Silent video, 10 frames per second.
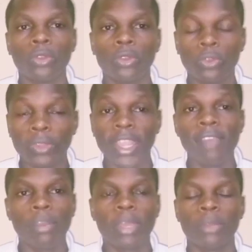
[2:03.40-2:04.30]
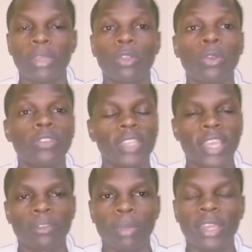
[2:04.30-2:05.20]
to the government, because he has
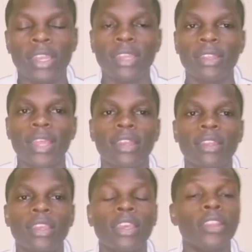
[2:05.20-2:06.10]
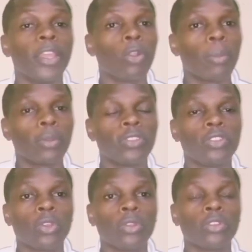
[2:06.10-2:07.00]
maintained that the
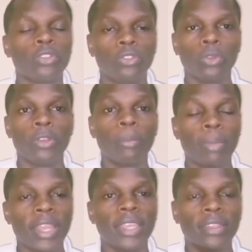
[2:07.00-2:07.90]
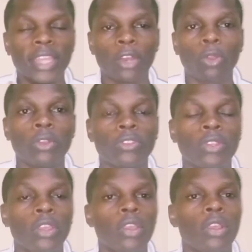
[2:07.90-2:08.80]
opposition should play the roles
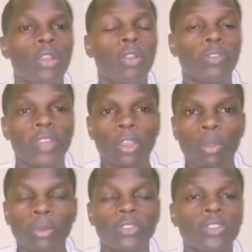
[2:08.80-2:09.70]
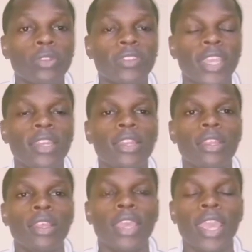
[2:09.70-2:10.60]
of the opposition side,
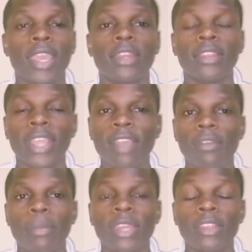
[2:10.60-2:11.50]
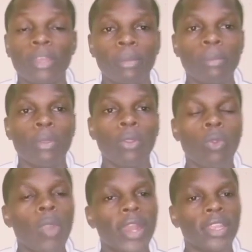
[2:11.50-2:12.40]
and the government, the people
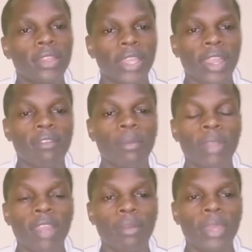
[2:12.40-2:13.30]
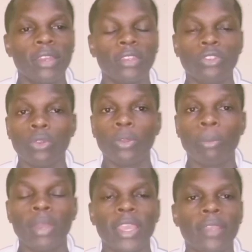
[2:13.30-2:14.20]
who are in the government, should
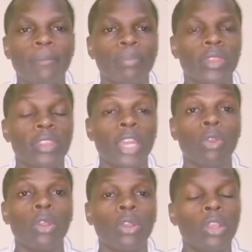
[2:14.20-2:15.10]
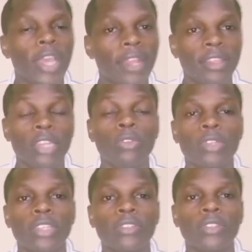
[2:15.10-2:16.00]
play the role and the
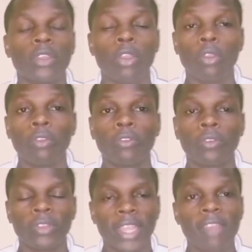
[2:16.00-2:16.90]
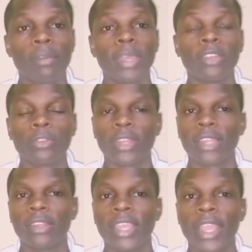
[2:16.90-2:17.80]
duties of the government so that
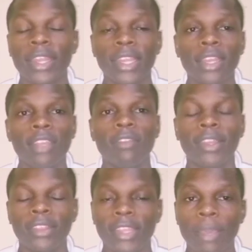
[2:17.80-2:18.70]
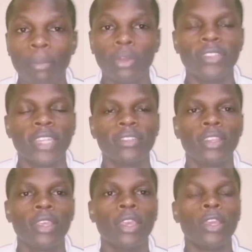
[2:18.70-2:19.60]
they can deliver their projects
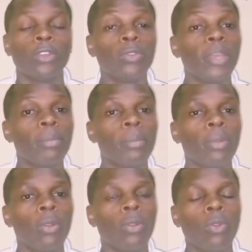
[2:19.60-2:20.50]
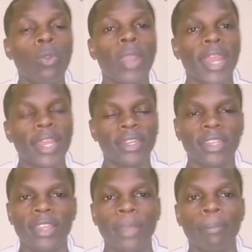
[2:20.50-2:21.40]
to the people who elected
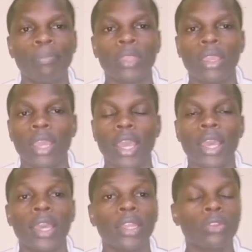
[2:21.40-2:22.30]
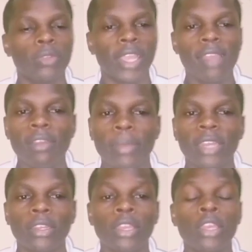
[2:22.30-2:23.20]
them to the government.
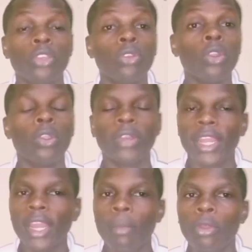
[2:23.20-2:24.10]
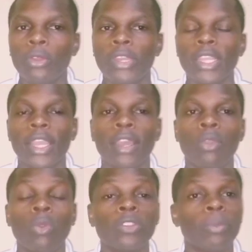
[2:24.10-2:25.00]
You know, Raila Amolo Odinga
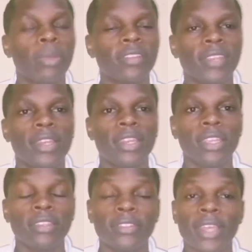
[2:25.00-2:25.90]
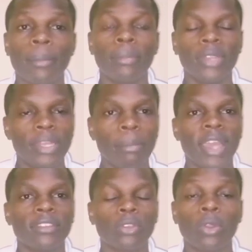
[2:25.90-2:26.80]
was presenting some
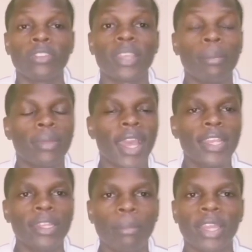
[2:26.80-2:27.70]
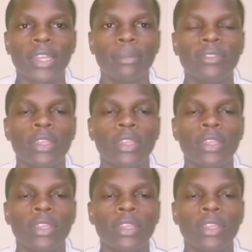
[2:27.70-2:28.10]
demands or some ultimatums